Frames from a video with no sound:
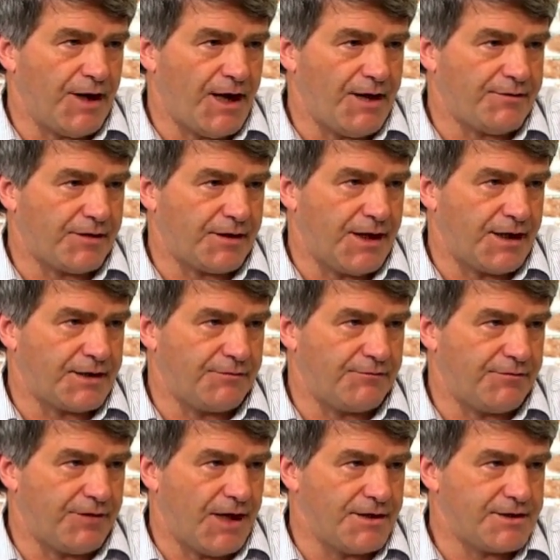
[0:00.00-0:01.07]
has a connecting
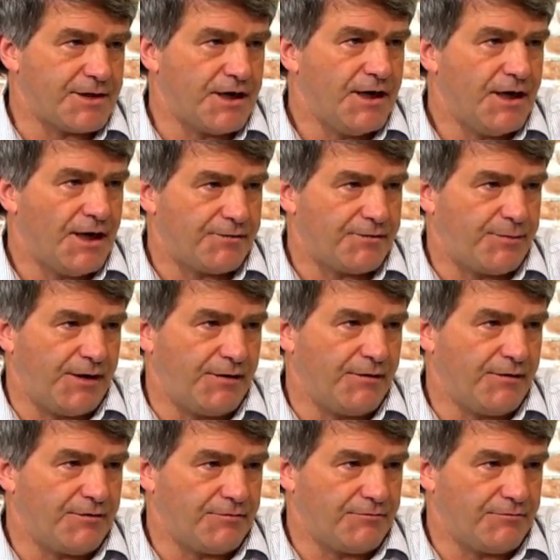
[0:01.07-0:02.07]
flight has been